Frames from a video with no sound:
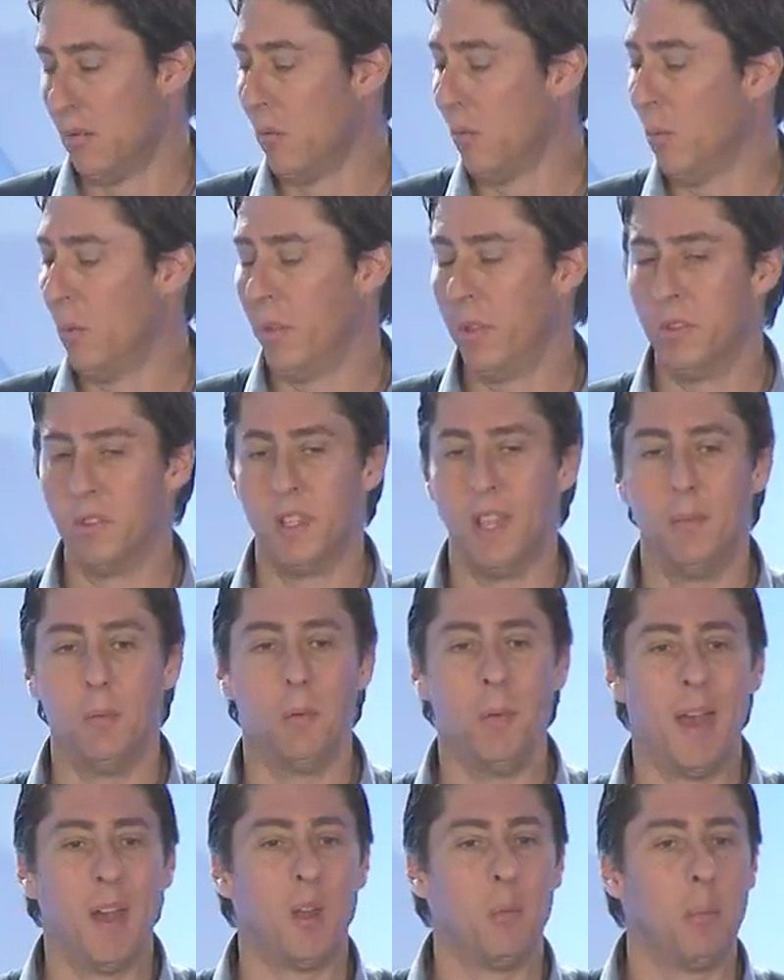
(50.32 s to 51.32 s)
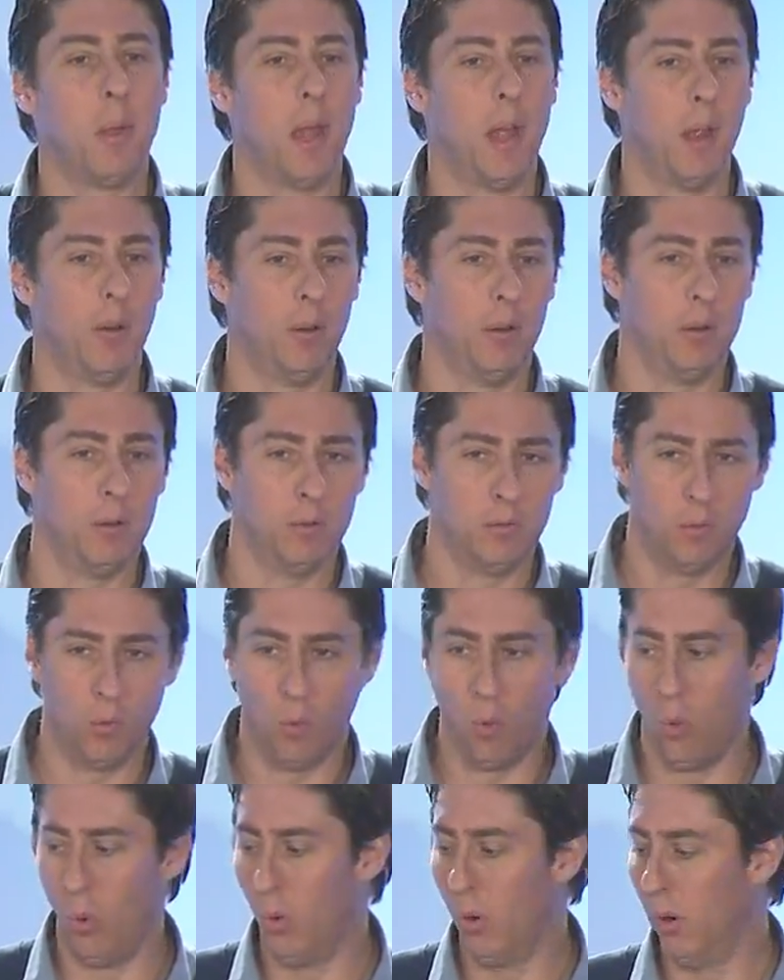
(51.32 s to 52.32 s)
with the same amount of power,
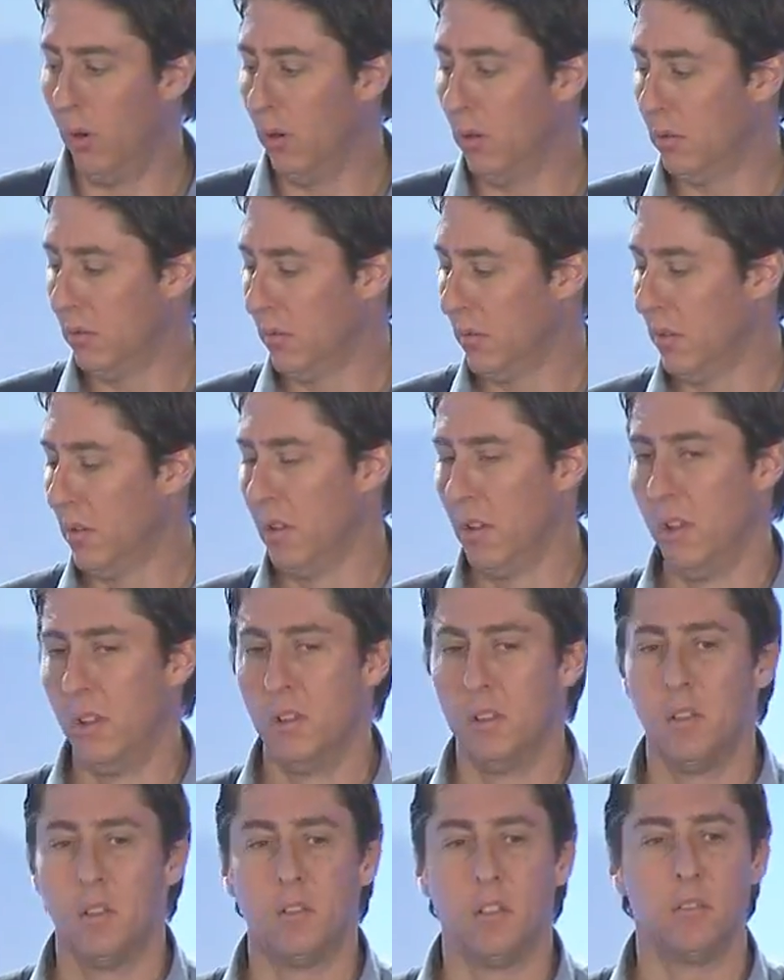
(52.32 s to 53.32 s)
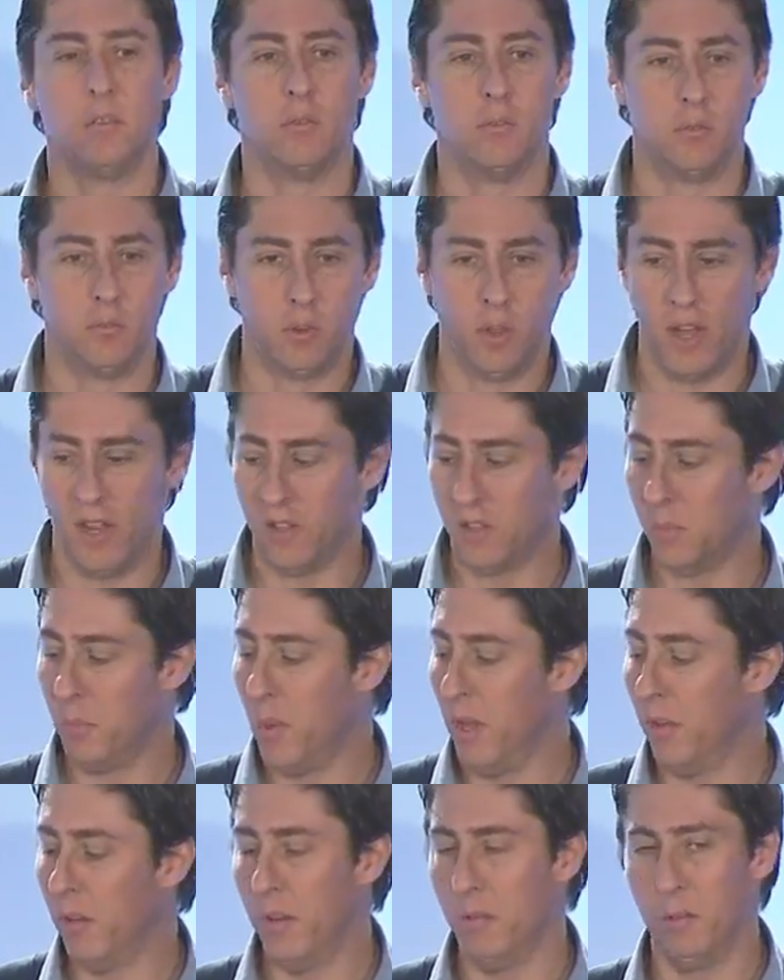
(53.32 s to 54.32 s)
or
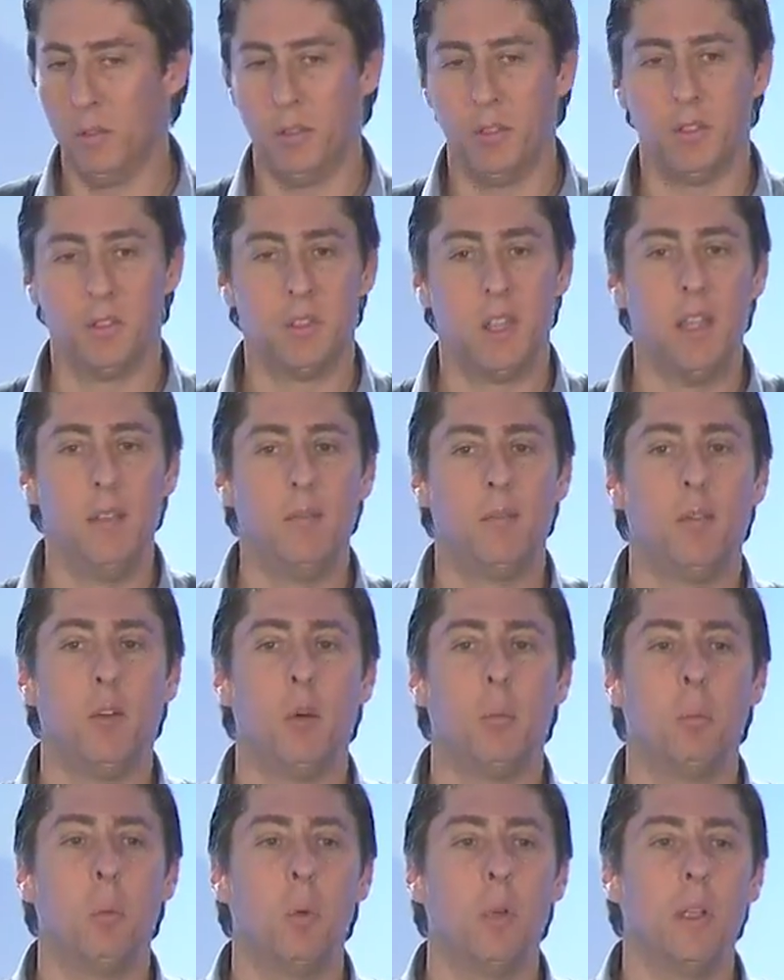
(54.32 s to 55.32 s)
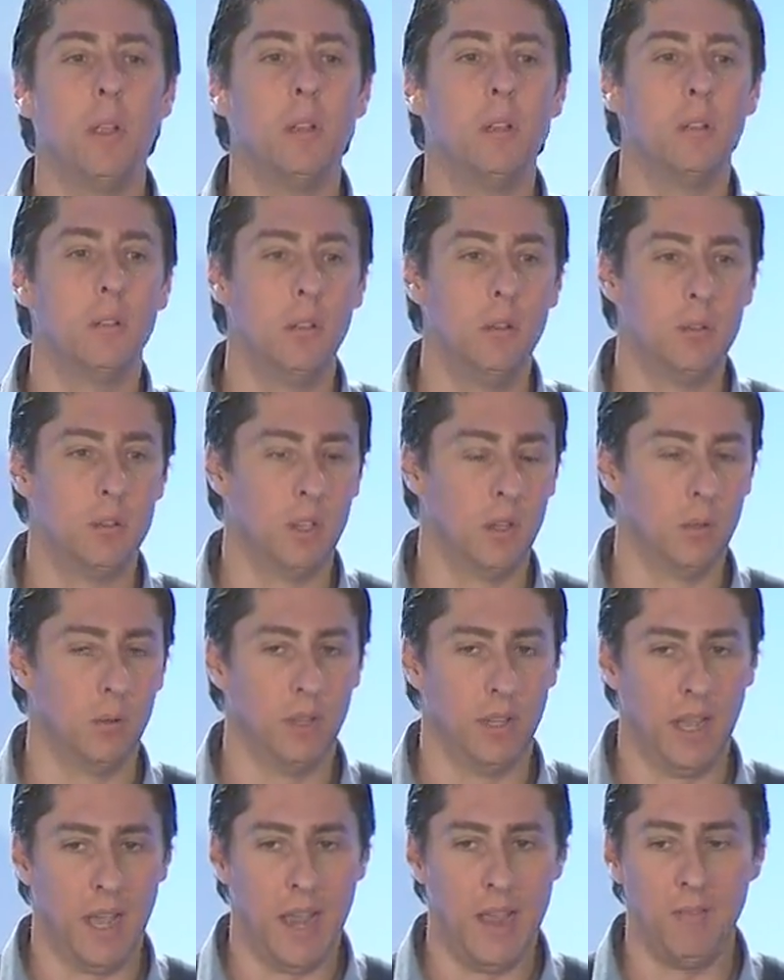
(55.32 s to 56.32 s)
transmit with the same footprint using
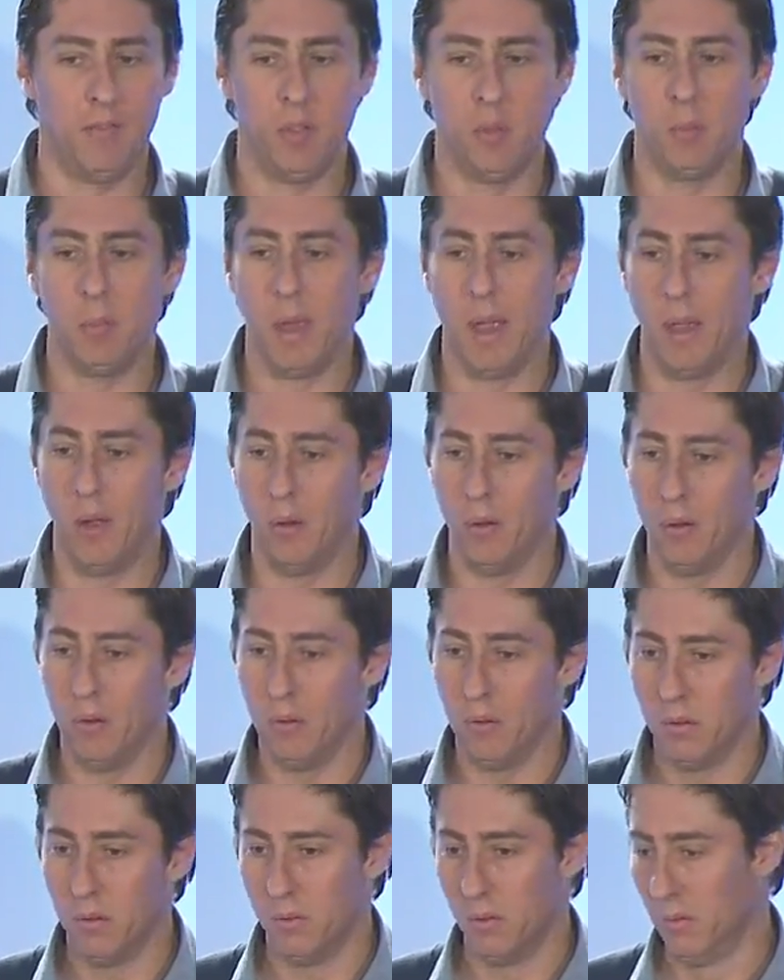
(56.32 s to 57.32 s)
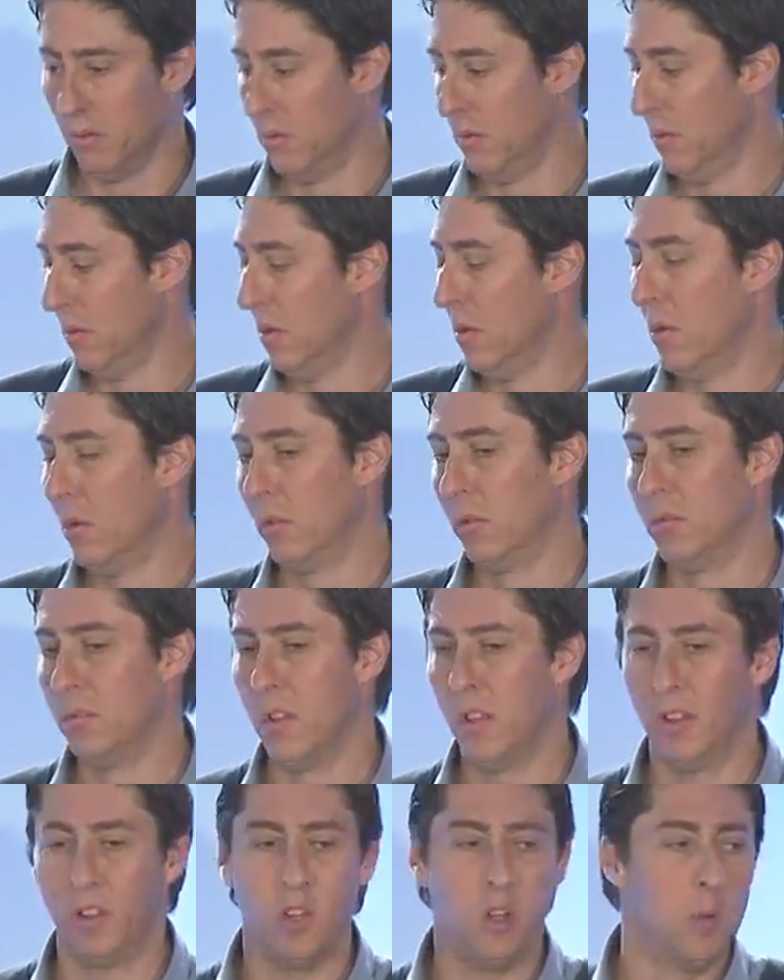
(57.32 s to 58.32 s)
only half the power?
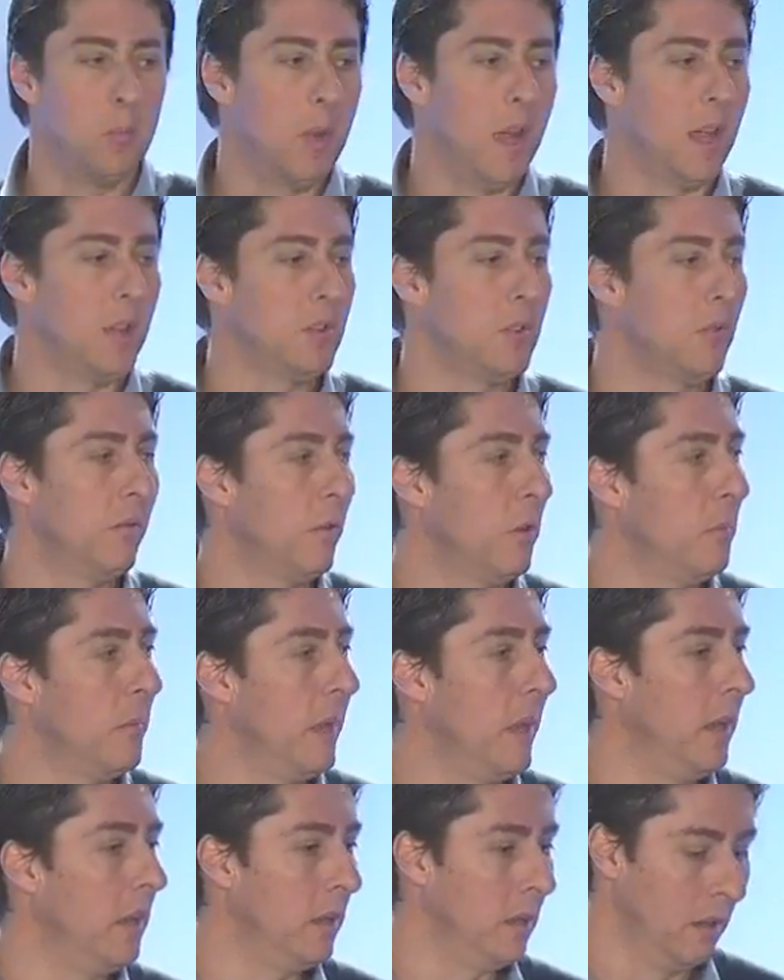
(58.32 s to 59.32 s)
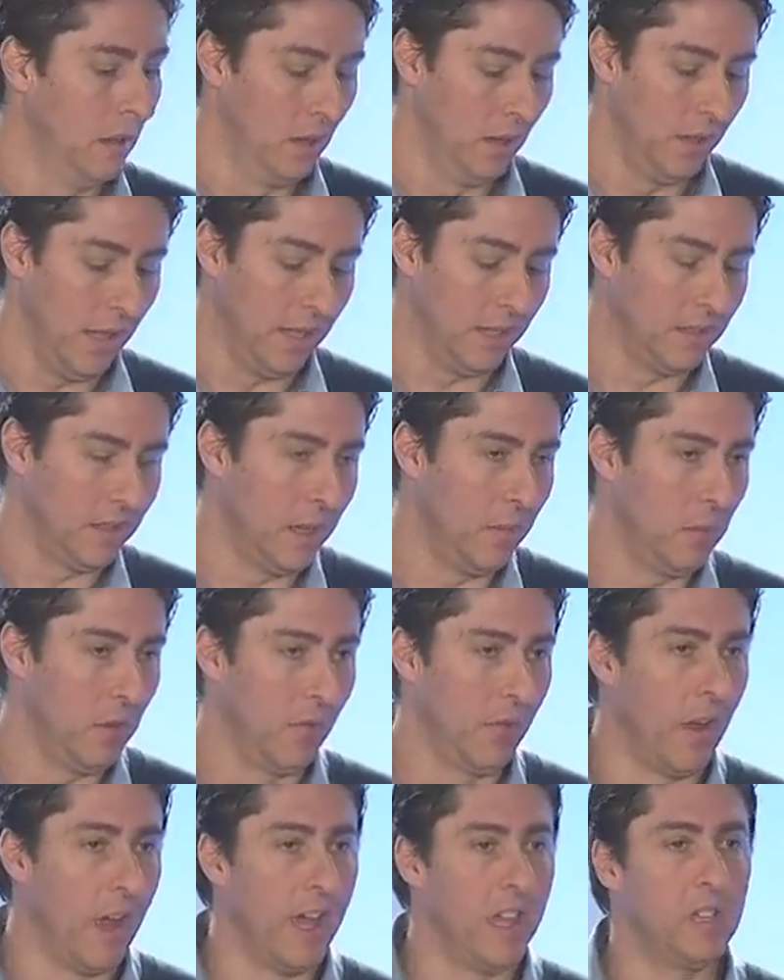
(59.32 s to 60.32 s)
Now, can you imagine for a minute that same
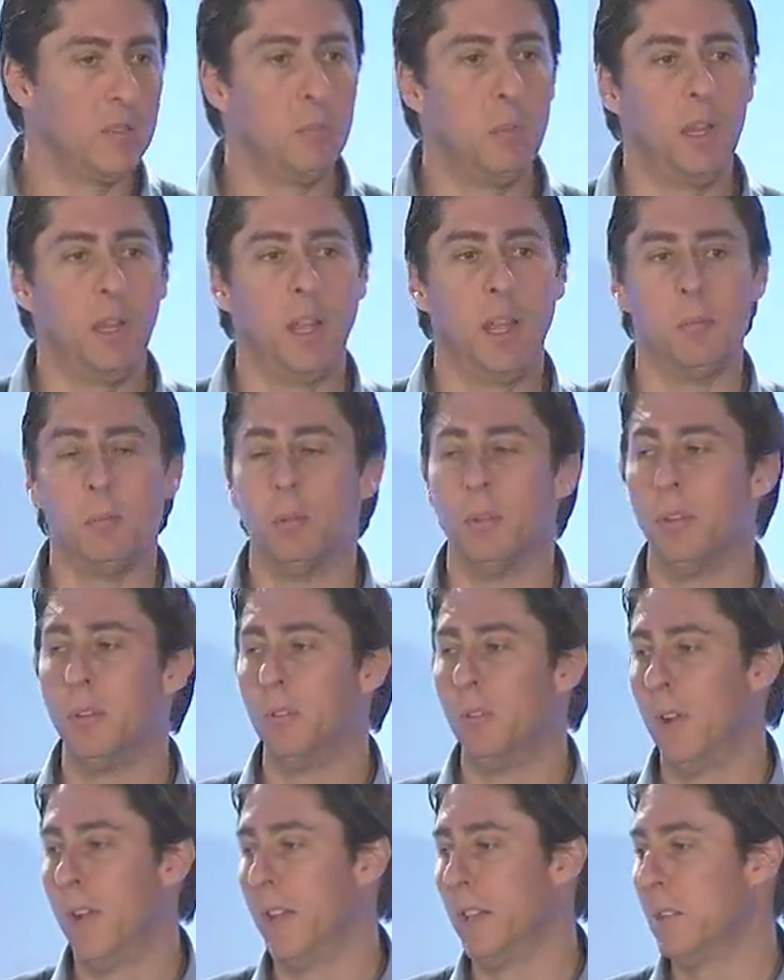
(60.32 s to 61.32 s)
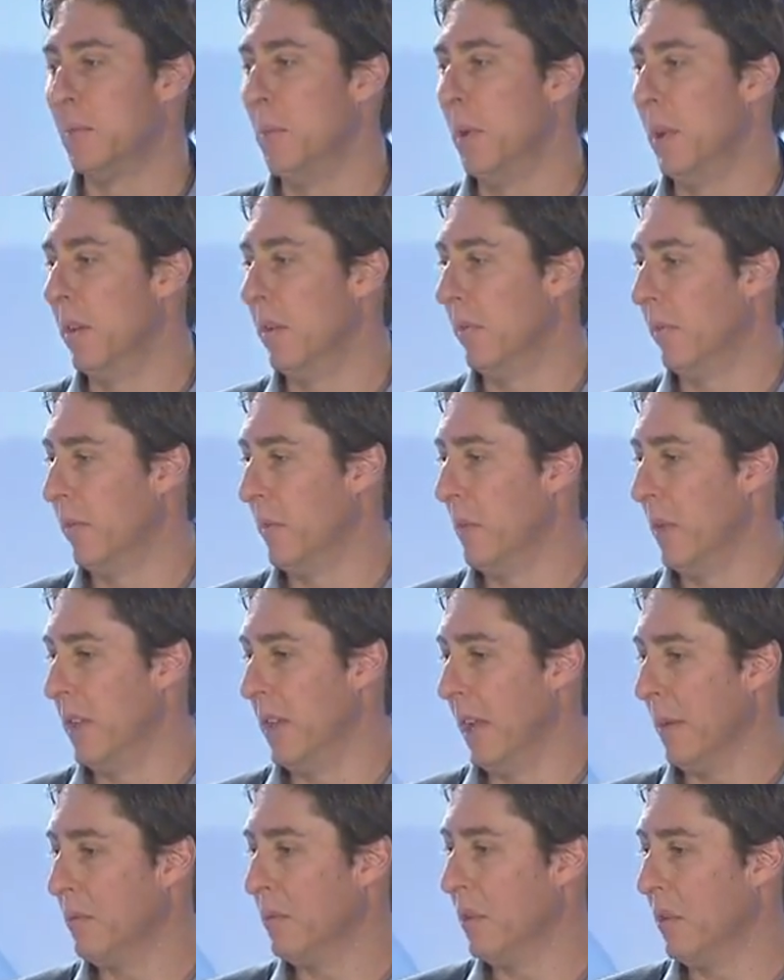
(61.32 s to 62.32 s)
device being able to transmit from the
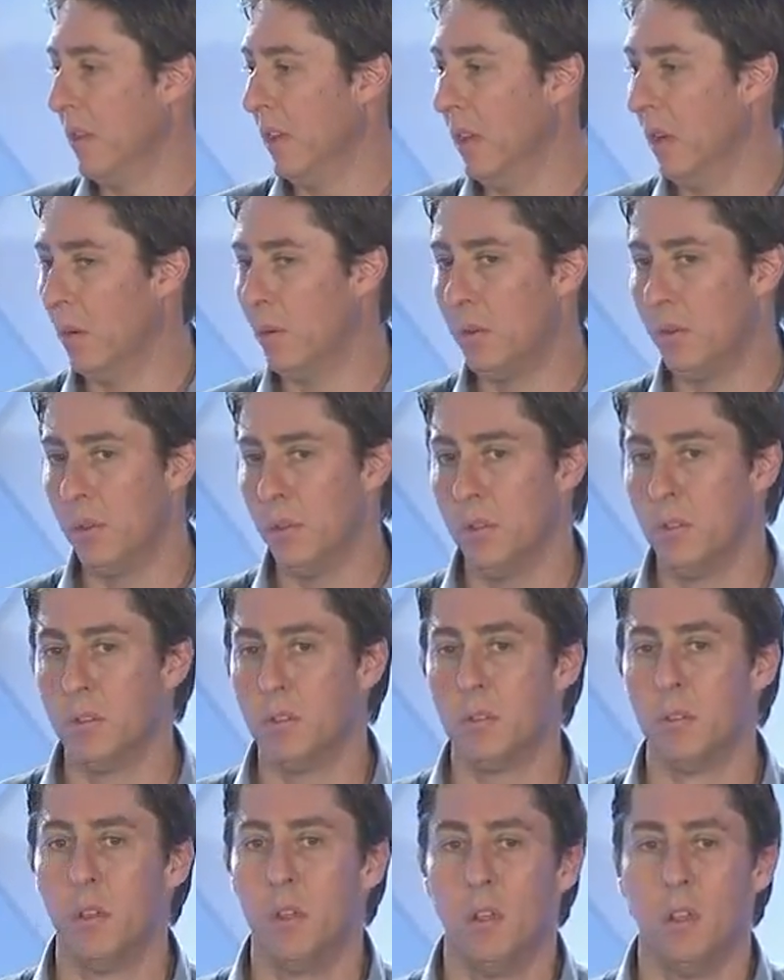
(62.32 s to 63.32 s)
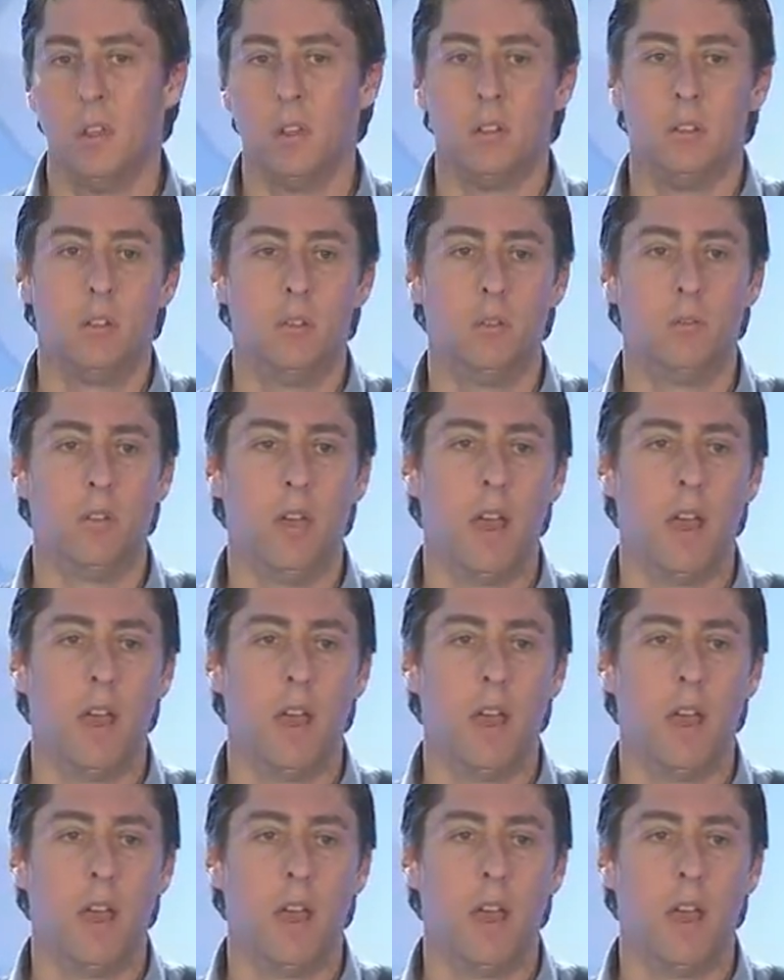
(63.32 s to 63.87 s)
depths of the oceans to